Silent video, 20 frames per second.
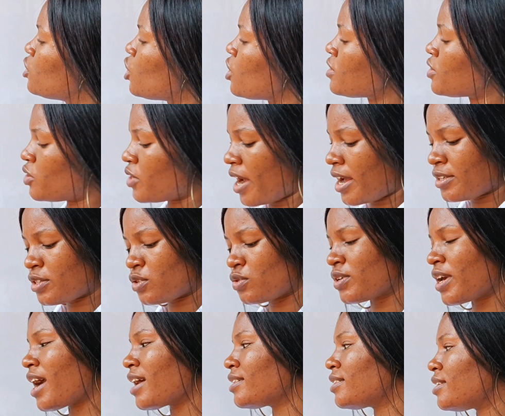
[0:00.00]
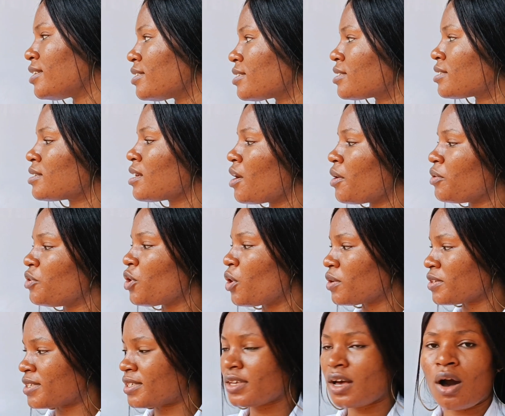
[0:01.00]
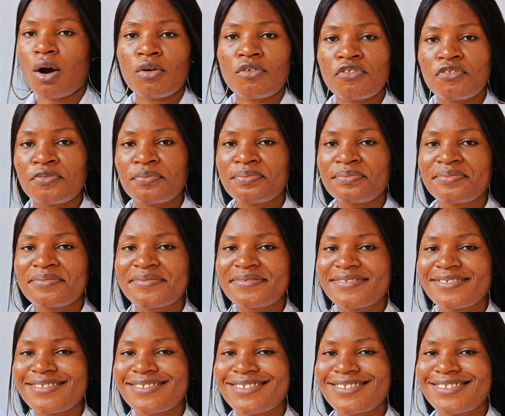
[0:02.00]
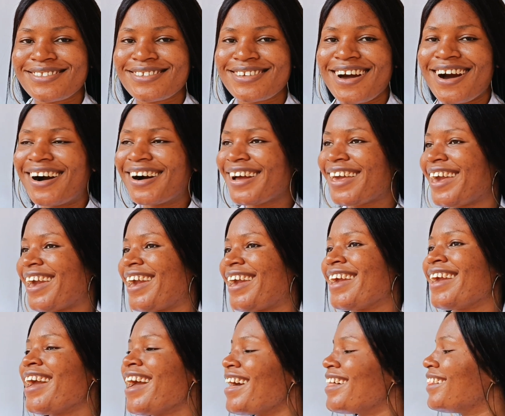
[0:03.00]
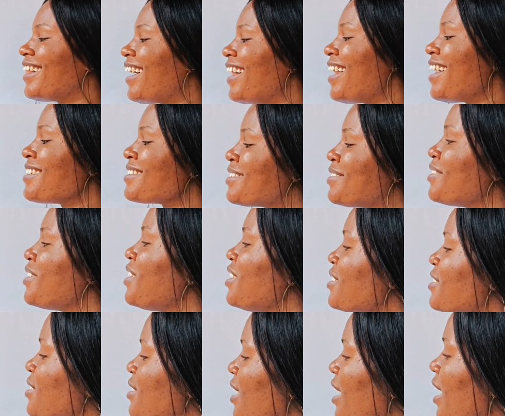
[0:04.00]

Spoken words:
Just try to get this yourself. Okay, now let's do it